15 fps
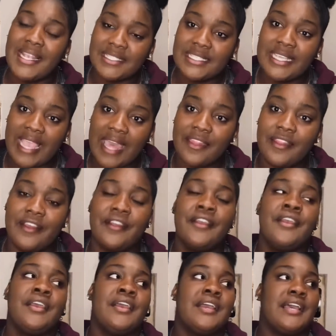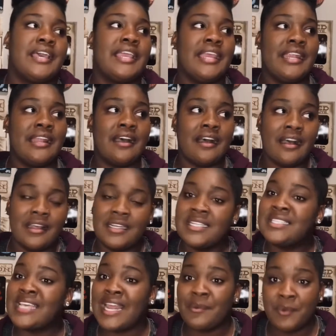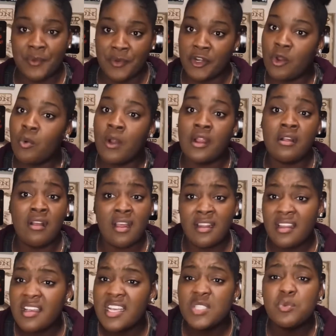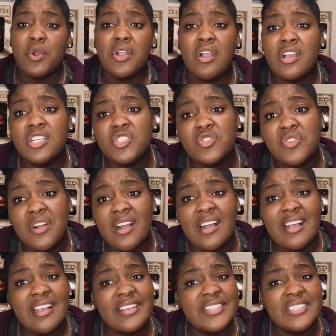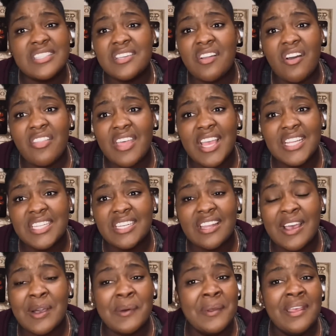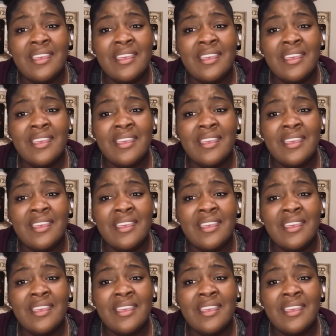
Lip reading: together and decided we were gonna work on trust and all that, you know,